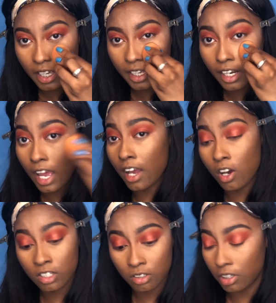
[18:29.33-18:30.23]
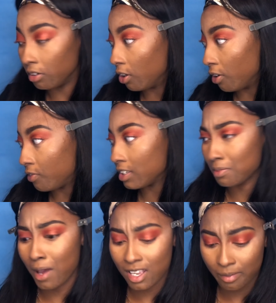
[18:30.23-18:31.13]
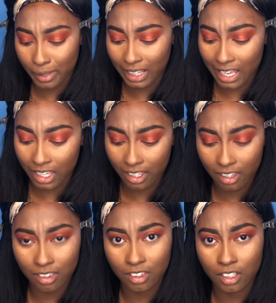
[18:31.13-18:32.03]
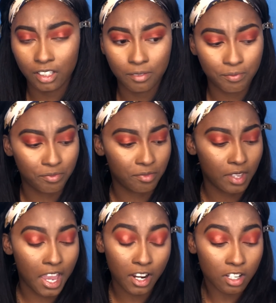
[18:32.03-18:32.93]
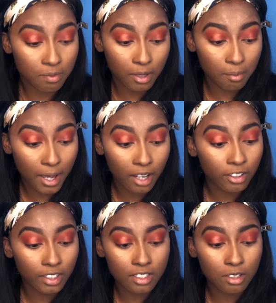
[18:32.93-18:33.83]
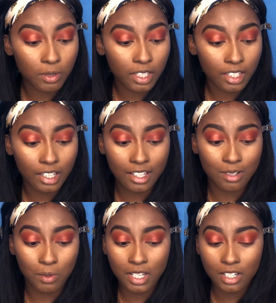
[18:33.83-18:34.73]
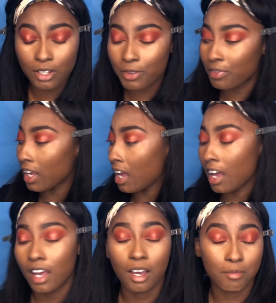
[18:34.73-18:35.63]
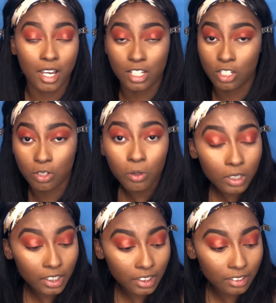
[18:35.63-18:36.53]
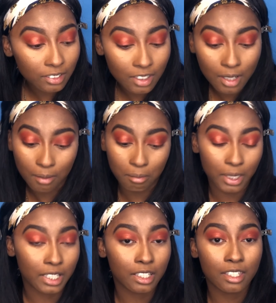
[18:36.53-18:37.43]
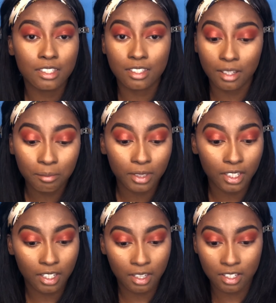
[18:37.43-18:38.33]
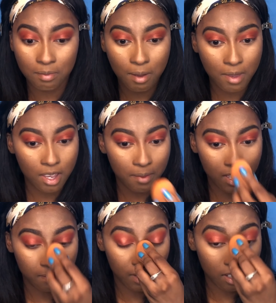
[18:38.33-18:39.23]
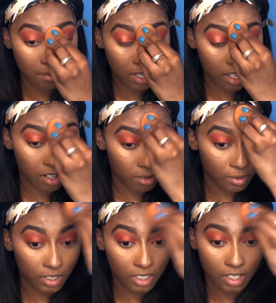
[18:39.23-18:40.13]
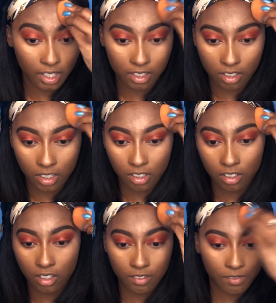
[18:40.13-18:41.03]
And I also don't know if it's possibly like the Airspun powder that's doing it as well. I'm not sure but it's something because my makeup has been coming out really nice lately.